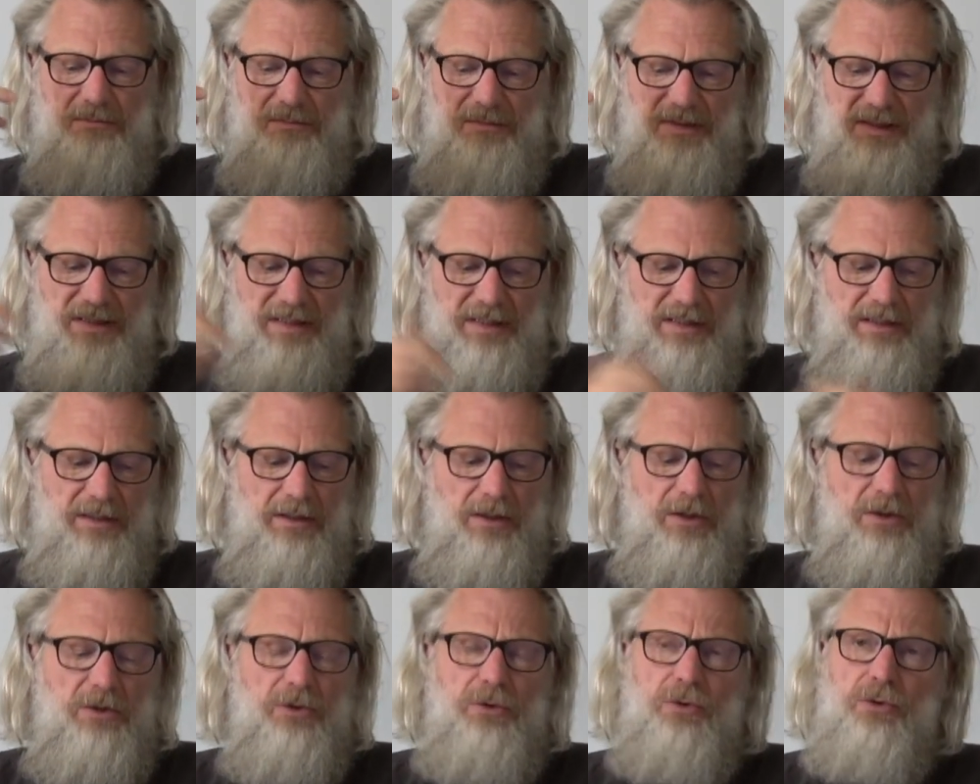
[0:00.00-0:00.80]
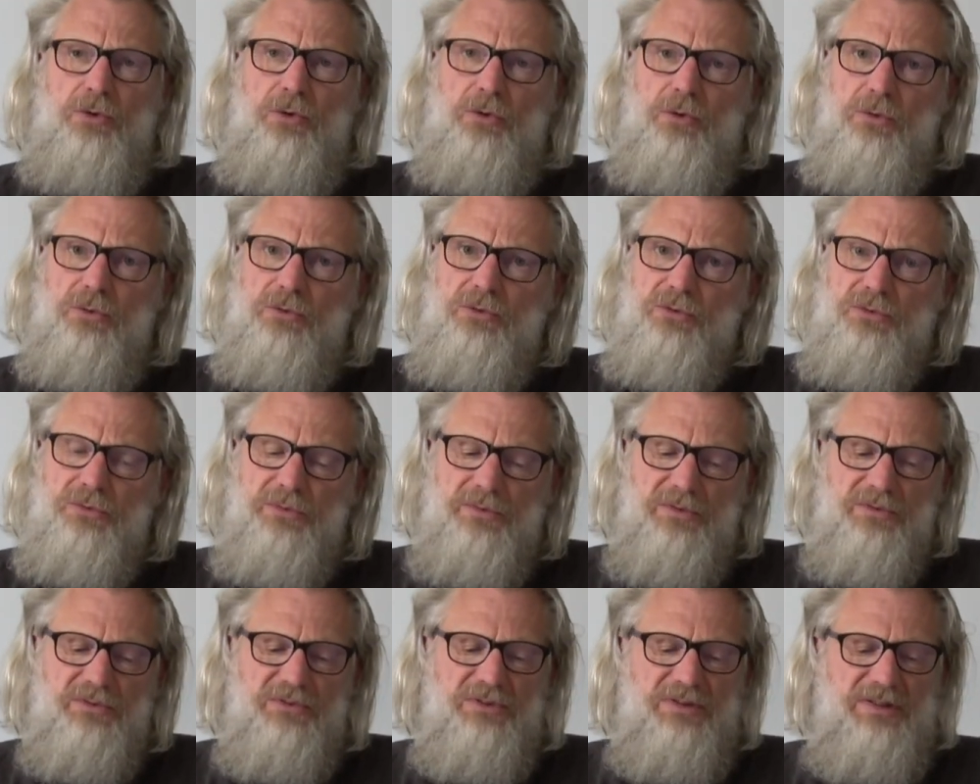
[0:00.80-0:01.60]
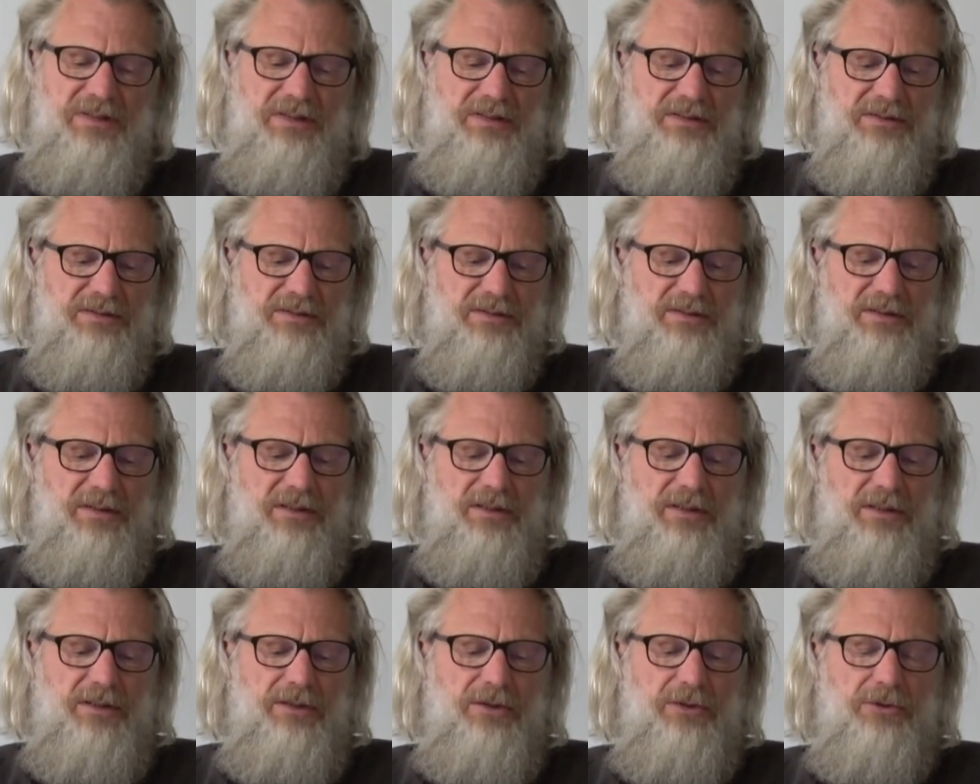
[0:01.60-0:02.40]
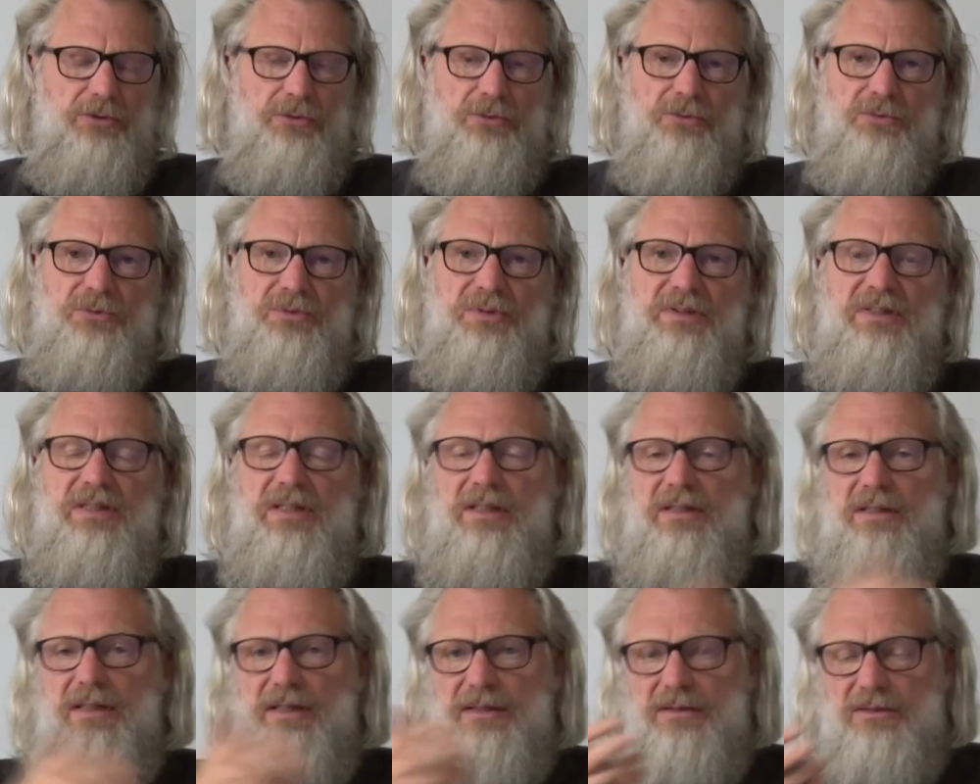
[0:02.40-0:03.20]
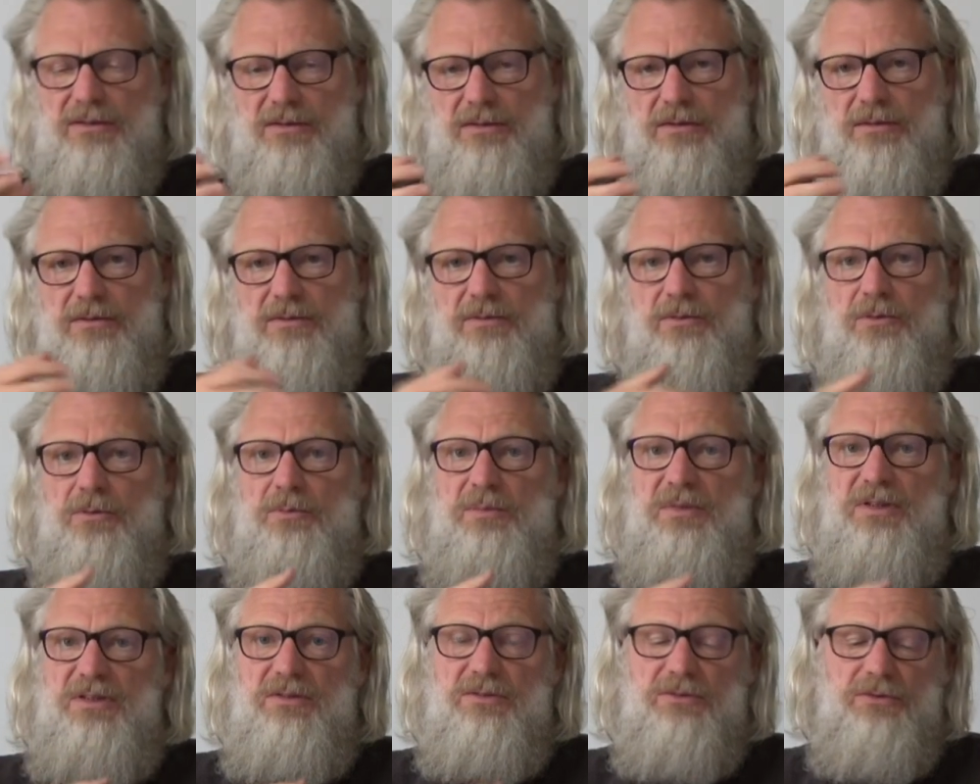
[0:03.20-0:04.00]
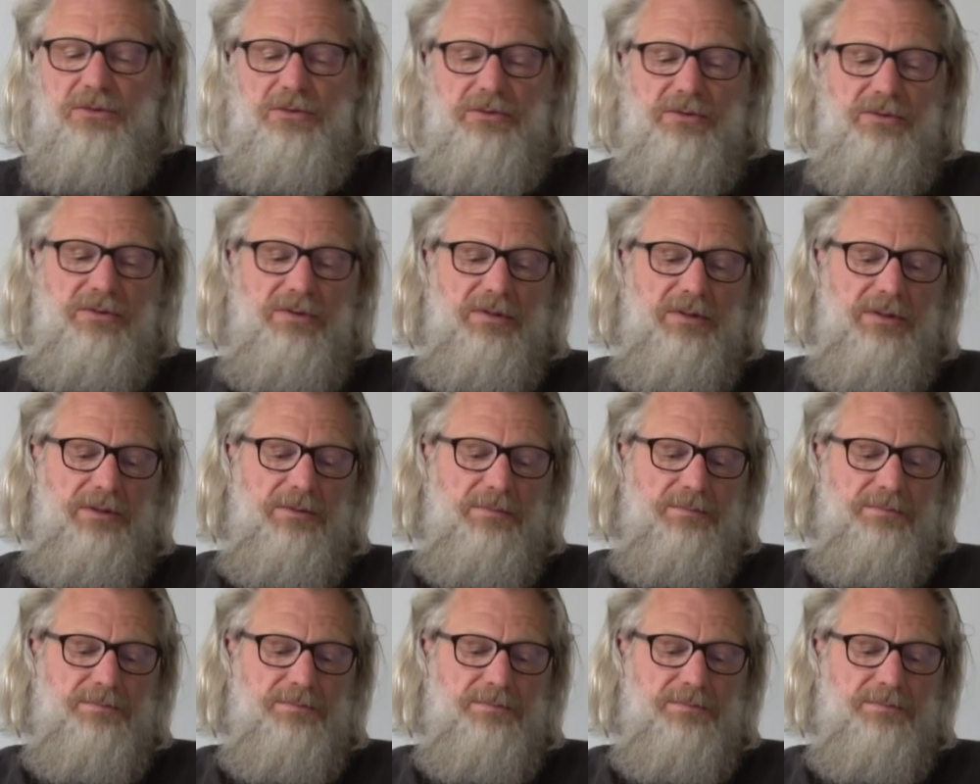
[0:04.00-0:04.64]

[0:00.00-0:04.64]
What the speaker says: meaning cultural genes, contradict that for me certainly.